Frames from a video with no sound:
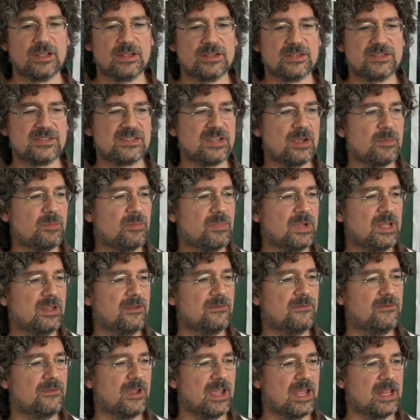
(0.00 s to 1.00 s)
some
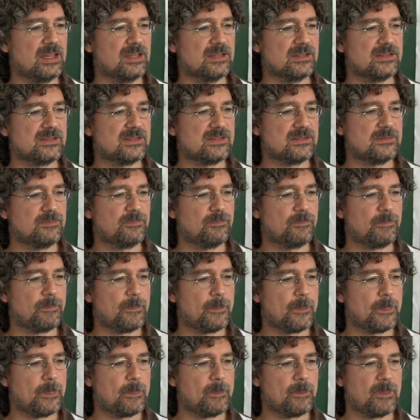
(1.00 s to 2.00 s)
events
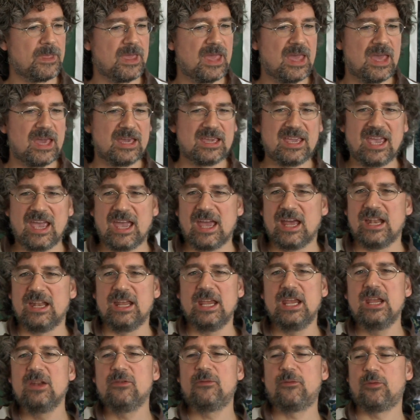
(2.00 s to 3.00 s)
can
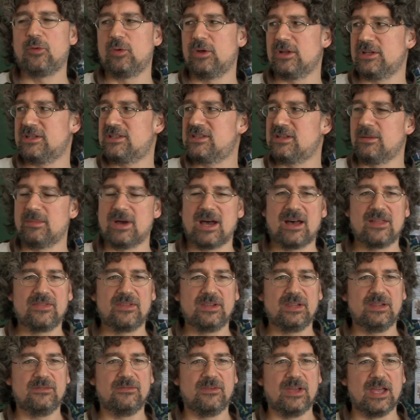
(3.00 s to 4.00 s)
influence some
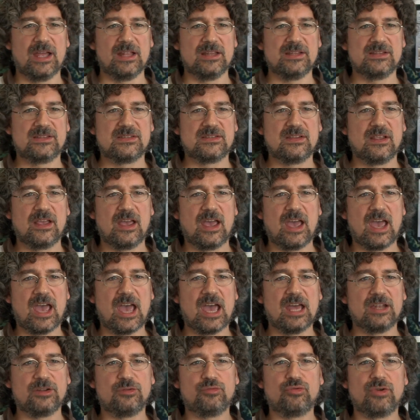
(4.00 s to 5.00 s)
other events
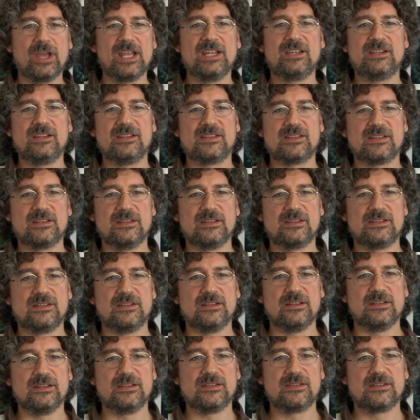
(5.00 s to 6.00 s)
at great
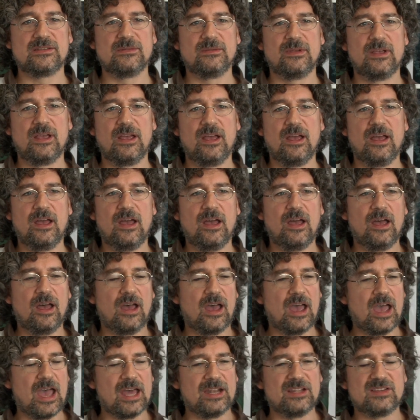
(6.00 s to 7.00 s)
distances
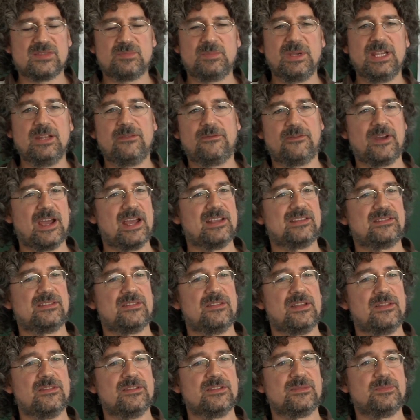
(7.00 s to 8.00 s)
at a speed faster
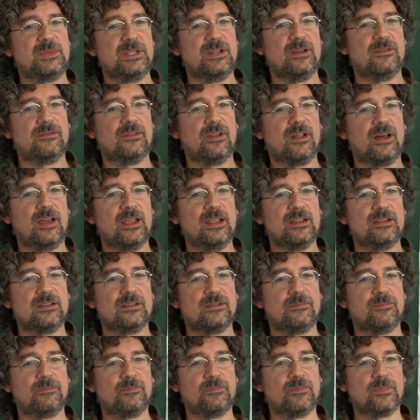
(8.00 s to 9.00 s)
than the speed of
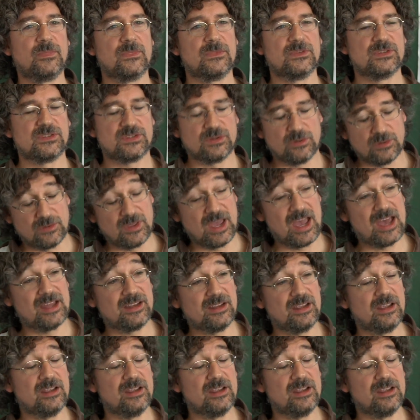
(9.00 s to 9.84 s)
light. So that